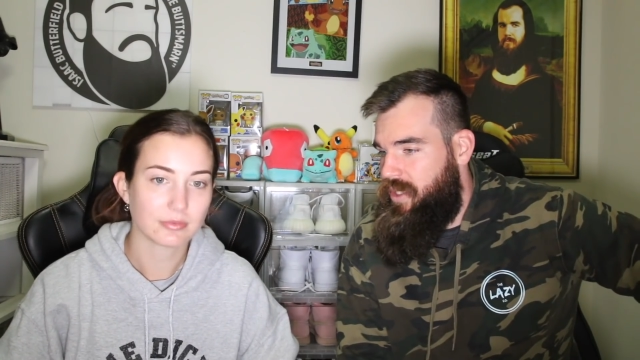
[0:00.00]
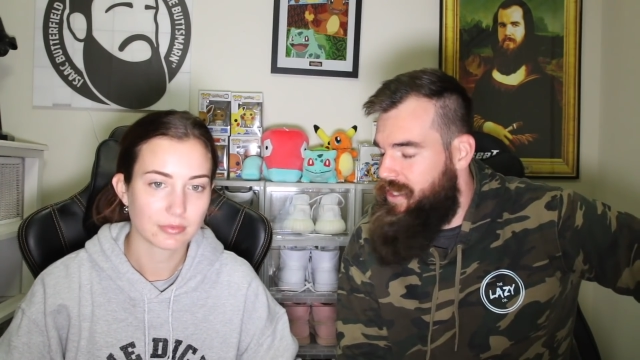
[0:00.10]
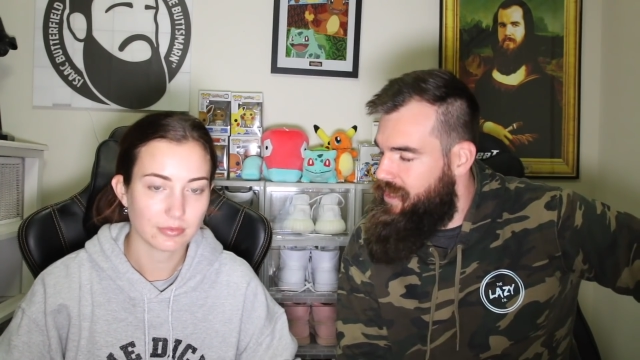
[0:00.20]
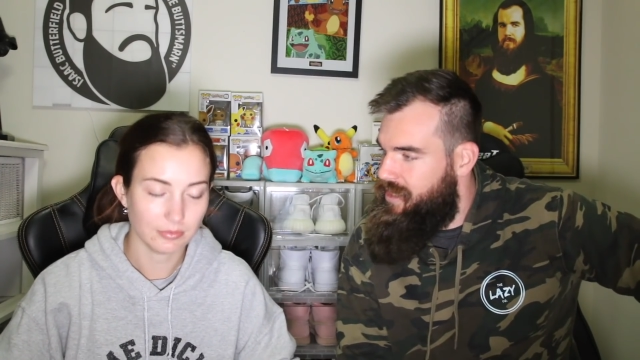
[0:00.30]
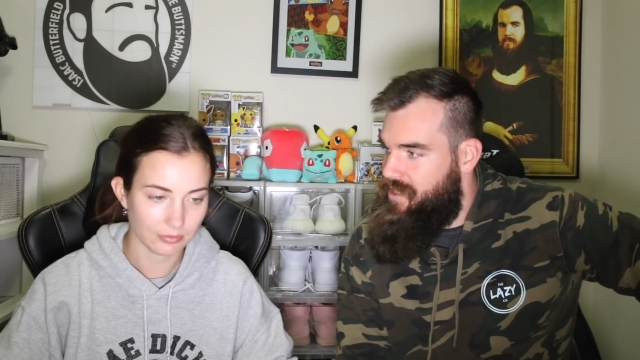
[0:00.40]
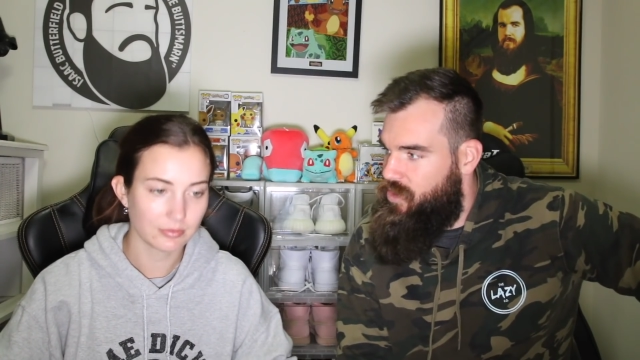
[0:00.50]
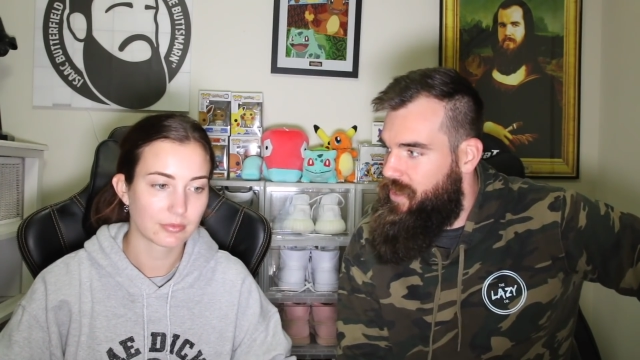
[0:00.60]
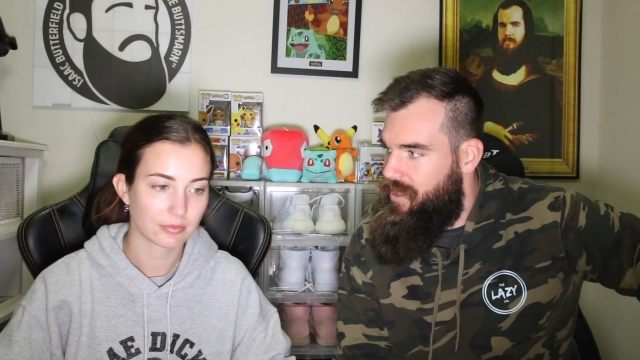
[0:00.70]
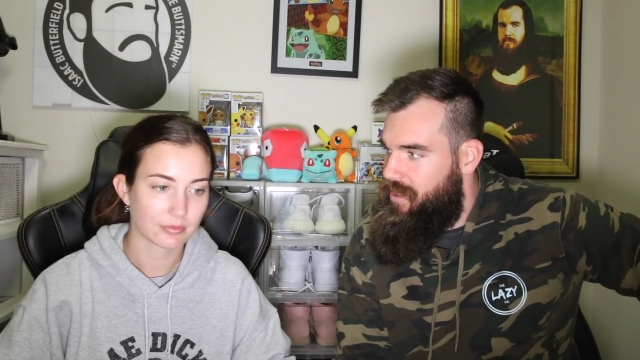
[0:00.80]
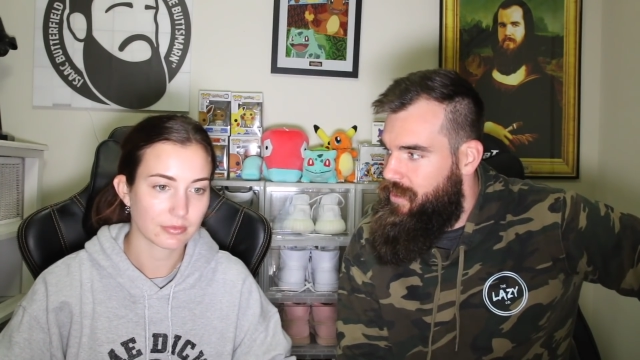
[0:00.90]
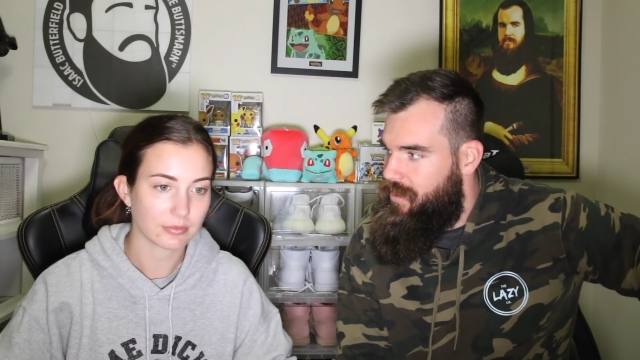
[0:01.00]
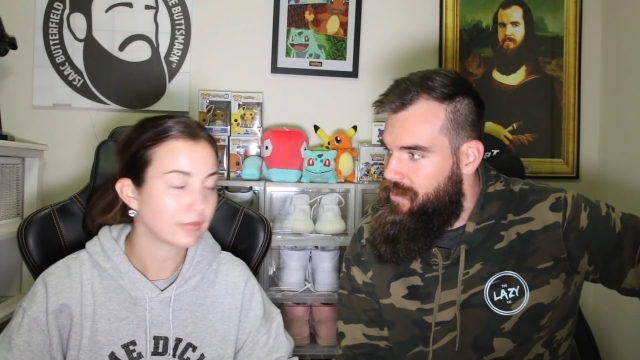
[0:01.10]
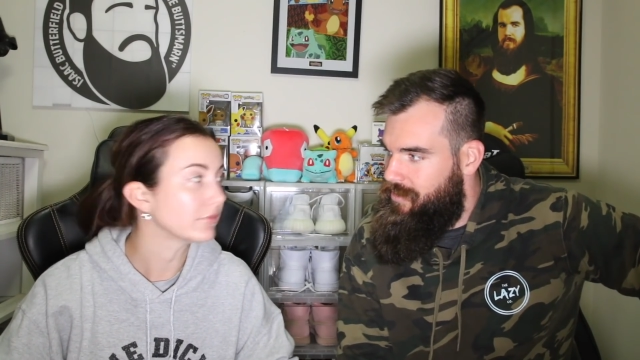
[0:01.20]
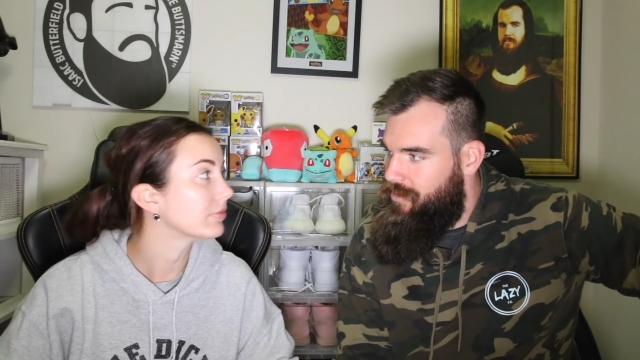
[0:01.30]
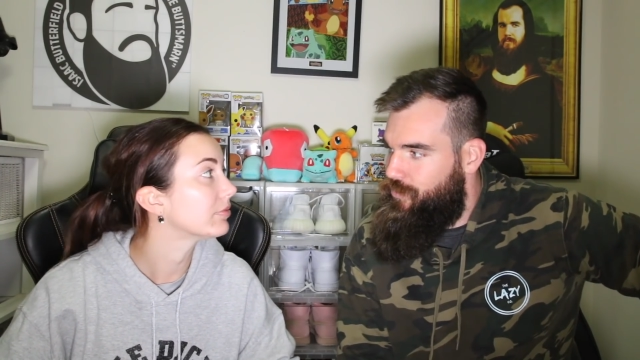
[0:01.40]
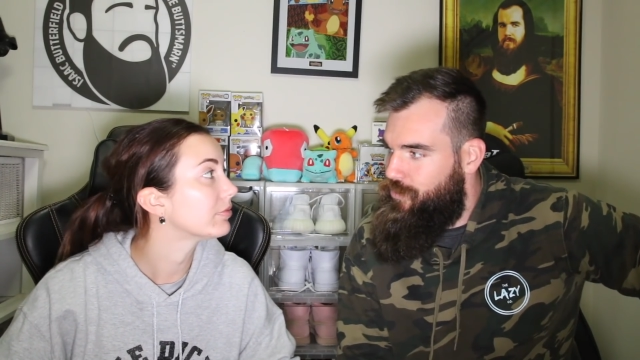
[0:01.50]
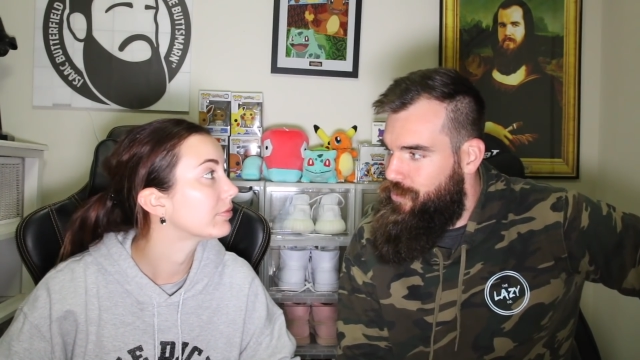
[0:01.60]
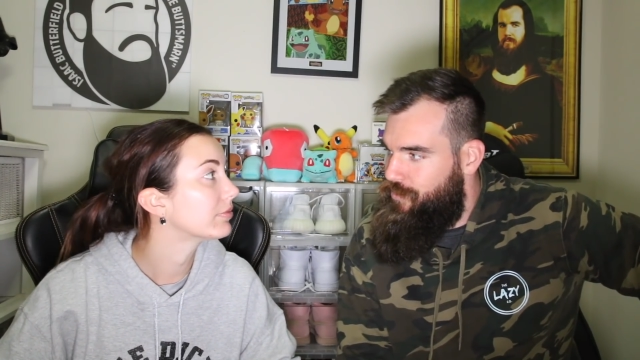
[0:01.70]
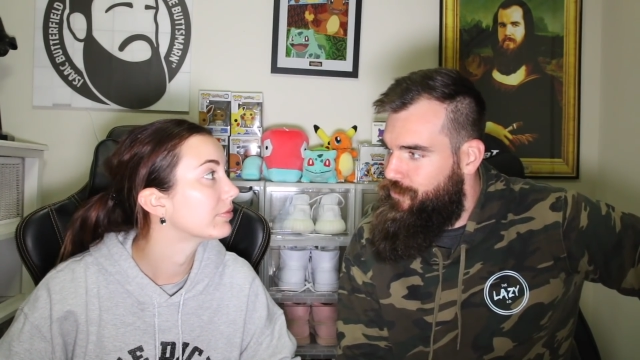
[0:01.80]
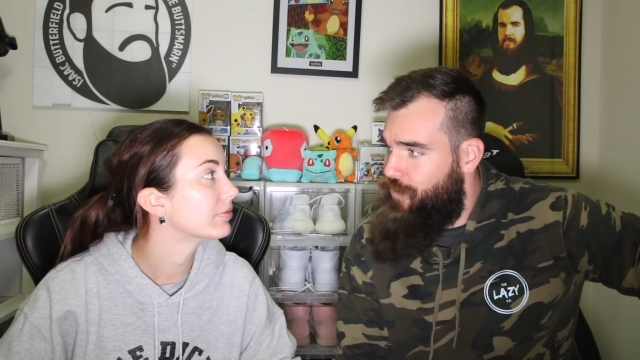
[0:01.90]
Speaker 1: week. Now mm-hmm. tell me, you got a
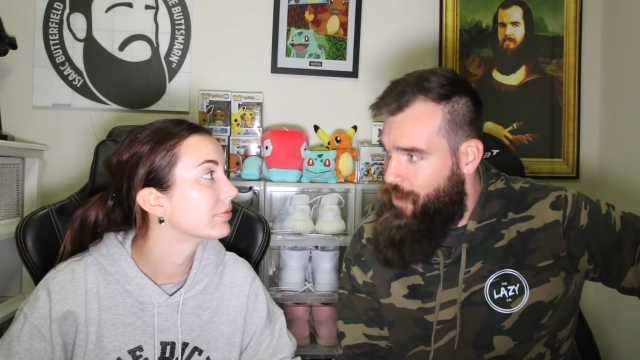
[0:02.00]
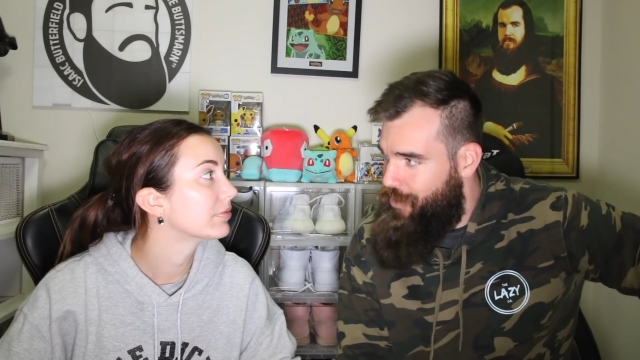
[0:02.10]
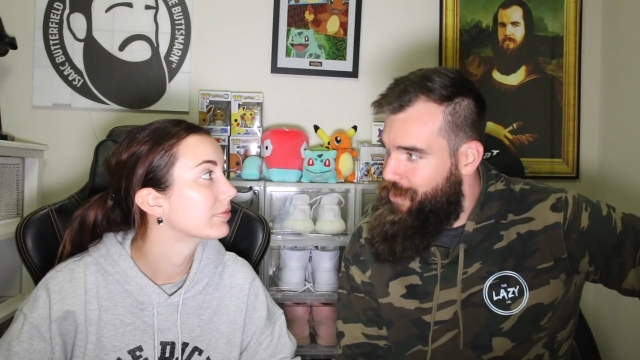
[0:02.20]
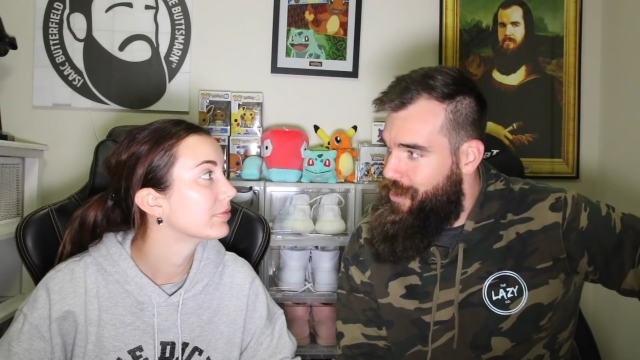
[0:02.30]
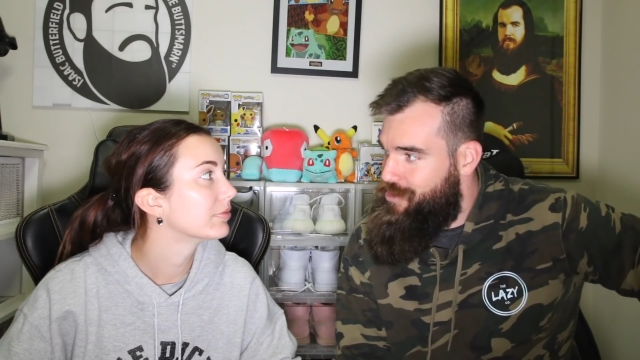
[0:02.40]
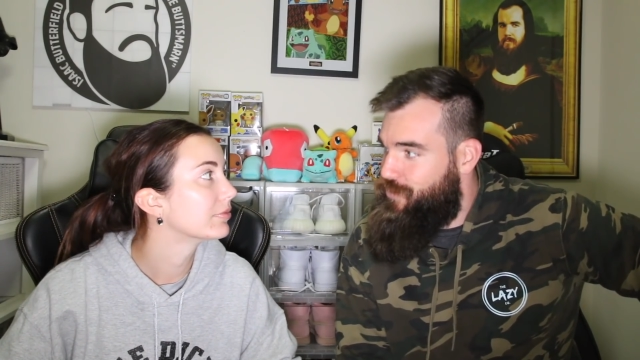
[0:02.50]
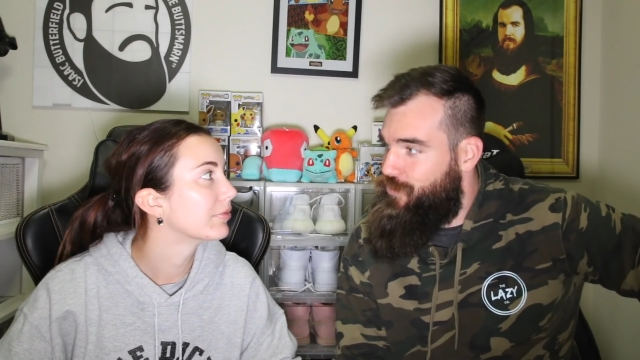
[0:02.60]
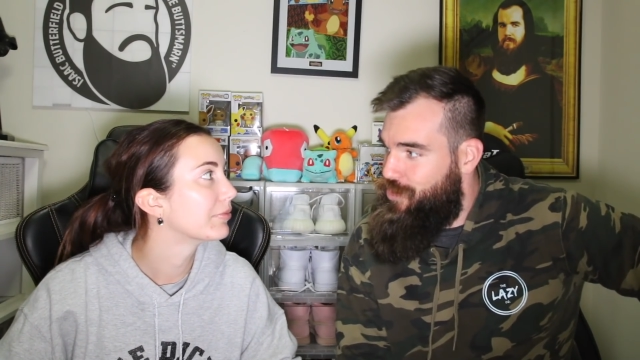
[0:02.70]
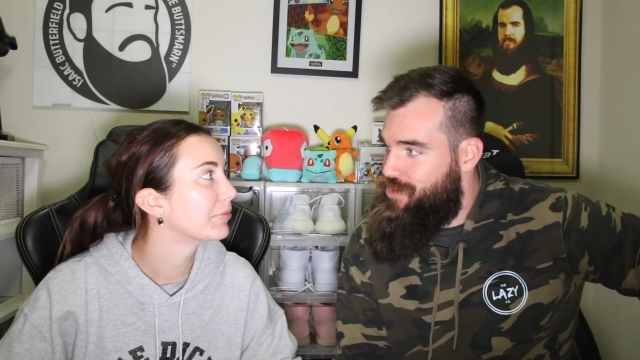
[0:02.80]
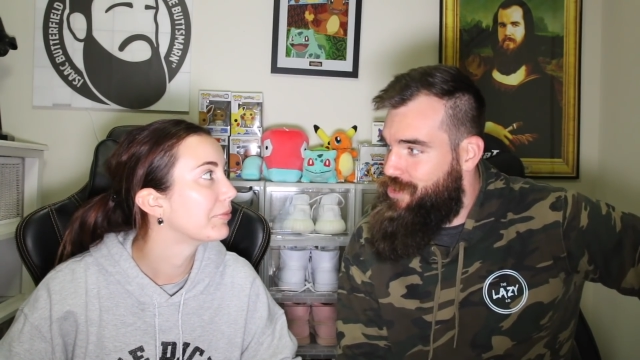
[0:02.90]
few photos, a few